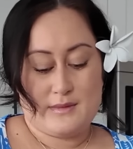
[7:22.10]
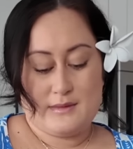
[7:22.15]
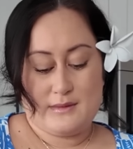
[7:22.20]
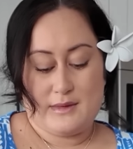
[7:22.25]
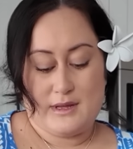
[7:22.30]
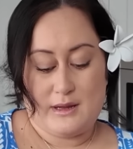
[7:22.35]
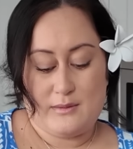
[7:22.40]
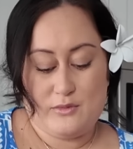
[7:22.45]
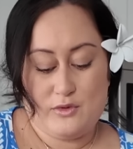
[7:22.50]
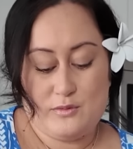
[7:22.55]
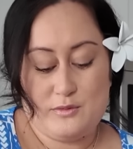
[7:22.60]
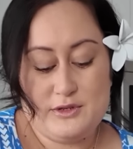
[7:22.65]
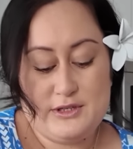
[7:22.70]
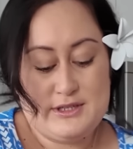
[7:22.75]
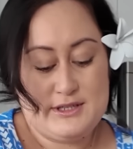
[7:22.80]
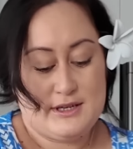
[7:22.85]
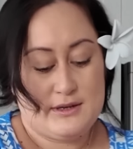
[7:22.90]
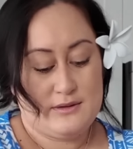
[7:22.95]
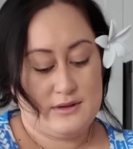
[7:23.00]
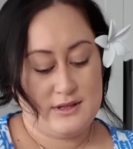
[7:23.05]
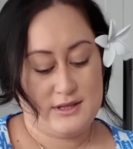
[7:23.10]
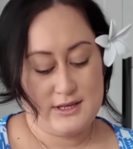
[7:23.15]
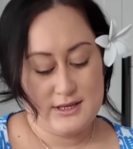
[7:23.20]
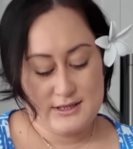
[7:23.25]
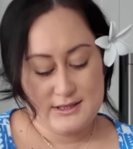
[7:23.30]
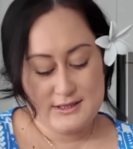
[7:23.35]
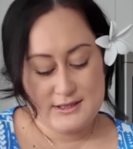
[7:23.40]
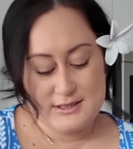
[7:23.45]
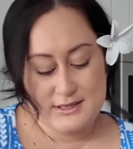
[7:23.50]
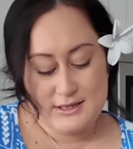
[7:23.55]
Yeah, I'm almost done with
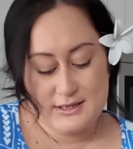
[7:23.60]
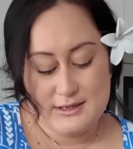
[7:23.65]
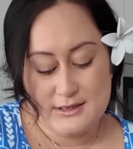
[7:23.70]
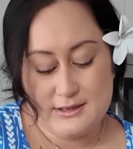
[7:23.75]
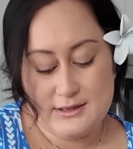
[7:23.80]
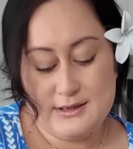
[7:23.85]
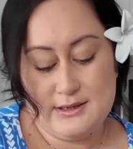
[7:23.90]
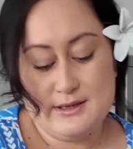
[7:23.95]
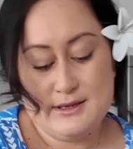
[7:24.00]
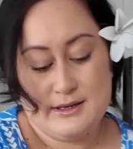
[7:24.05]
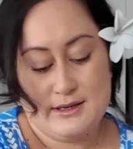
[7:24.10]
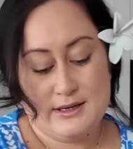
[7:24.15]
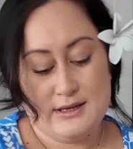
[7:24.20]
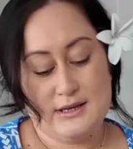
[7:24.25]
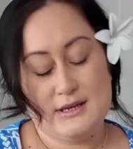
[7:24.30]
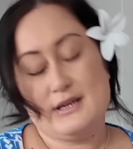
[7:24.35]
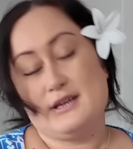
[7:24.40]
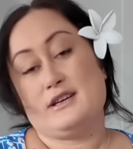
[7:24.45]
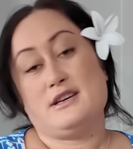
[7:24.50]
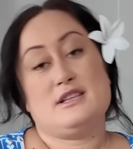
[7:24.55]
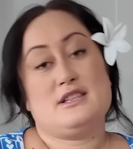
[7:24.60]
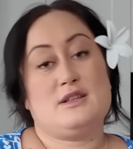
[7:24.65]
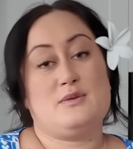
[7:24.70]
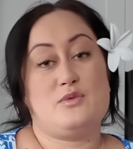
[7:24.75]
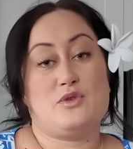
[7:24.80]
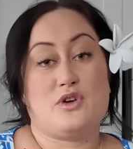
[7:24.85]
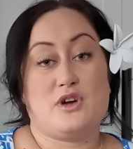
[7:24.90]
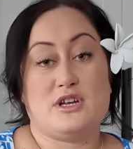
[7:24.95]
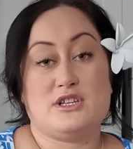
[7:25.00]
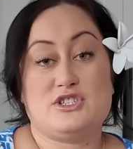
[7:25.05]
this. Then we're
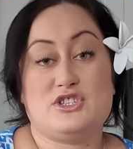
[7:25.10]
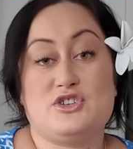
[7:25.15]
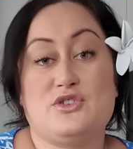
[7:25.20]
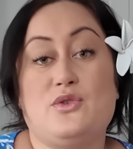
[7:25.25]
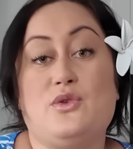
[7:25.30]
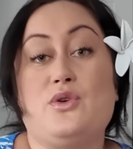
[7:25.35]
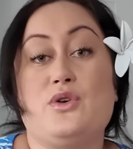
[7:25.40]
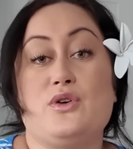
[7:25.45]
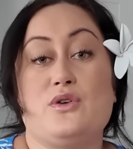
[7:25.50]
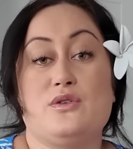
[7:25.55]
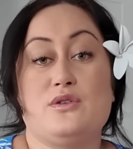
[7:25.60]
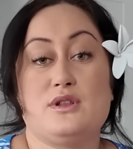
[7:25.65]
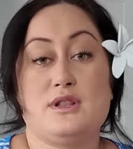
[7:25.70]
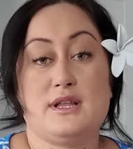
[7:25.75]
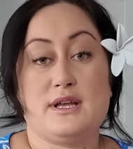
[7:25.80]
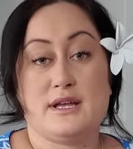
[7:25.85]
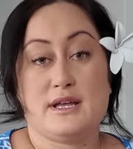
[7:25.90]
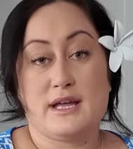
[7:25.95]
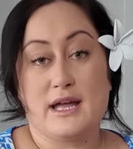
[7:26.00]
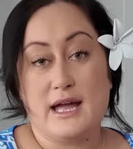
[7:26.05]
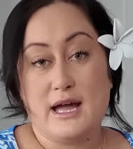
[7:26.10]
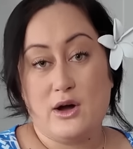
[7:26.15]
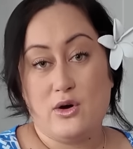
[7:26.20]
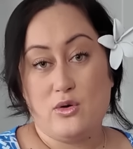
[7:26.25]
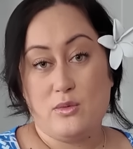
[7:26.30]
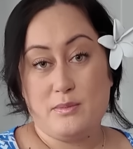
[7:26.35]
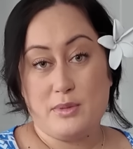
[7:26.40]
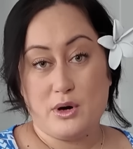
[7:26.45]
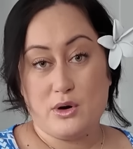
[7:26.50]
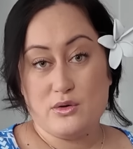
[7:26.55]
going to oil our
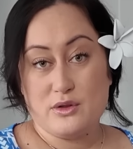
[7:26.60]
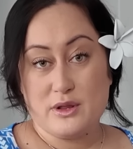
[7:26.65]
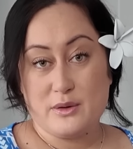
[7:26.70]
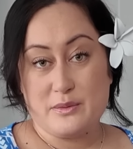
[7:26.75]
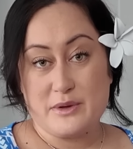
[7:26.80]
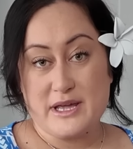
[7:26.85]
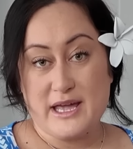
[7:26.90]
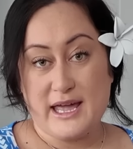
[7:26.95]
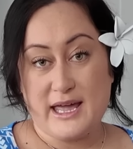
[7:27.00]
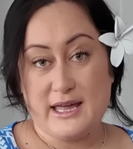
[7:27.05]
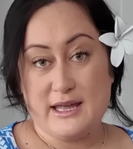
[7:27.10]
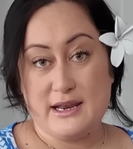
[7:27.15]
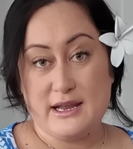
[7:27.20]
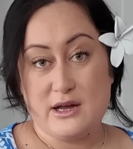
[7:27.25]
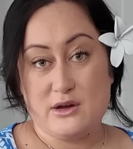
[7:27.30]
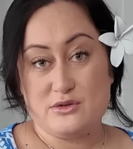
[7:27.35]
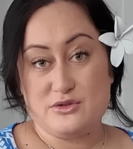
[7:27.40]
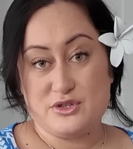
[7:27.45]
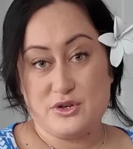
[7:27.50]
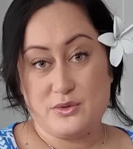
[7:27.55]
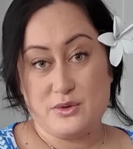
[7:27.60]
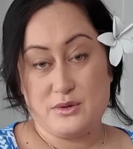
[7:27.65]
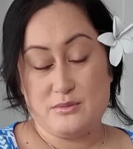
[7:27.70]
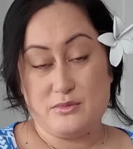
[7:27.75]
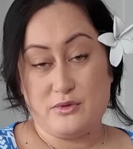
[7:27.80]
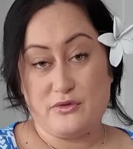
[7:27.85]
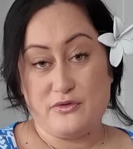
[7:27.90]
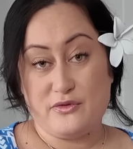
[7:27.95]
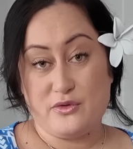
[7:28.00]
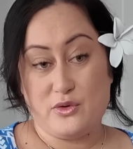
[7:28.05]
bowl that we had our dough in
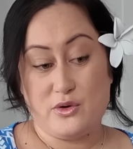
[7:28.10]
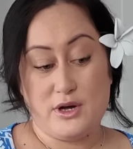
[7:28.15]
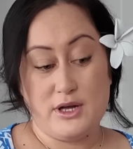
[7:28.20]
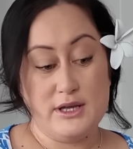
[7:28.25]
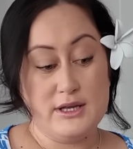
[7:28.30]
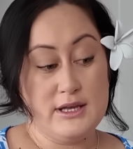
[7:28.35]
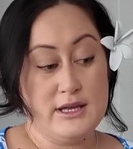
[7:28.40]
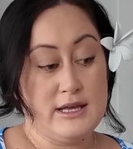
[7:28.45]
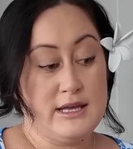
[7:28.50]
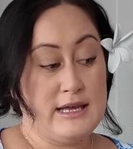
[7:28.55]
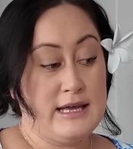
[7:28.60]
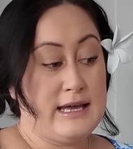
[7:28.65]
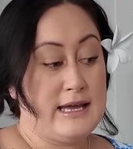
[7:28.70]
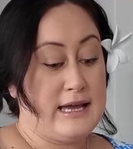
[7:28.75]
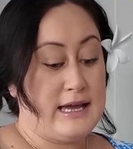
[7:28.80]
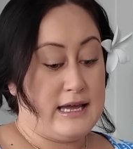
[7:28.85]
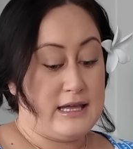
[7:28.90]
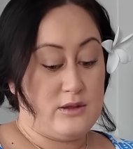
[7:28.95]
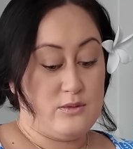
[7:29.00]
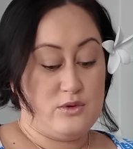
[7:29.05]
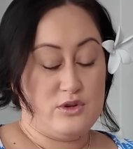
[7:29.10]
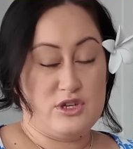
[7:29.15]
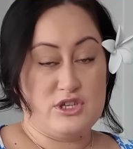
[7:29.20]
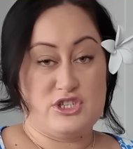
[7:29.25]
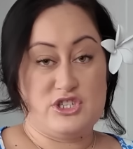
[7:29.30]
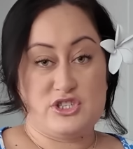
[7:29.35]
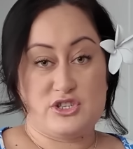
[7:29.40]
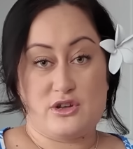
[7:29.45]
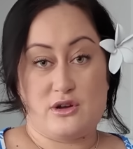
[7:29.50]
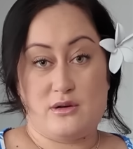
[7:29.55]
before. And we're
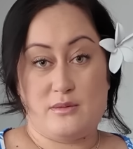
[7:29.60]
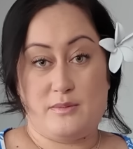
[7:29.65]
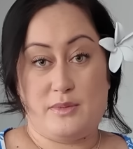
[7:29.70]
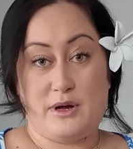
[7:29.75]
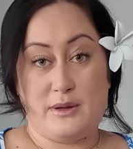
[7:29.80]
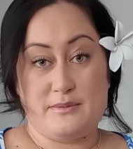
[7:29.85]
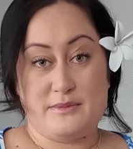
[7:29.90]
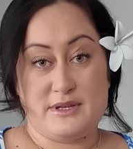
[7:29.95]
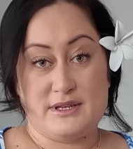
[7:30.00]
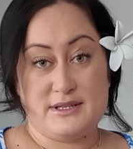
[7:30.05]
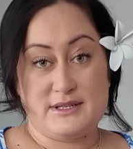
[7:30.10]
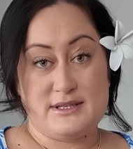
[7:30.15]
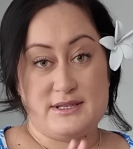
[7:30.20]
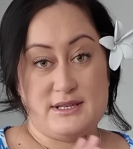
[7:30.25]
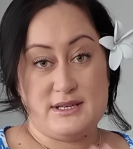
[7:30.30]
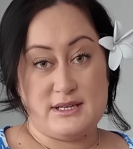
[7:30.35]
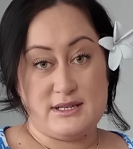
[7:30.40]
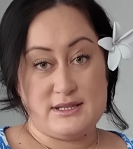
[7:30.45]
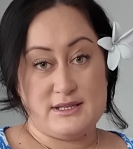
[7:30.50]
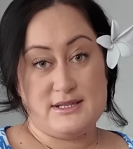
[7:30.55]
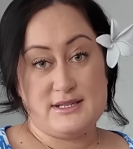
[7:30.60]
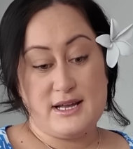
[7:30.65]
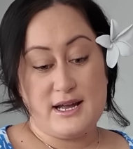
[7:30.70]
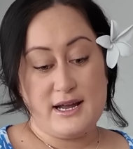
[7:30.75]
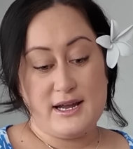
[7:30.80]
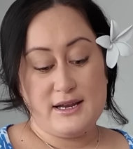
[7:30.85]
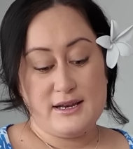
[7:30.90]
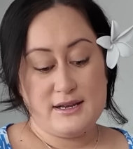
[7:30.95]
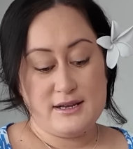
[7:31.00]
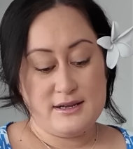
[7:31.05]
just going to pop this
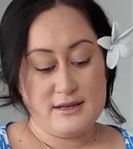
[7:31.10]
inside.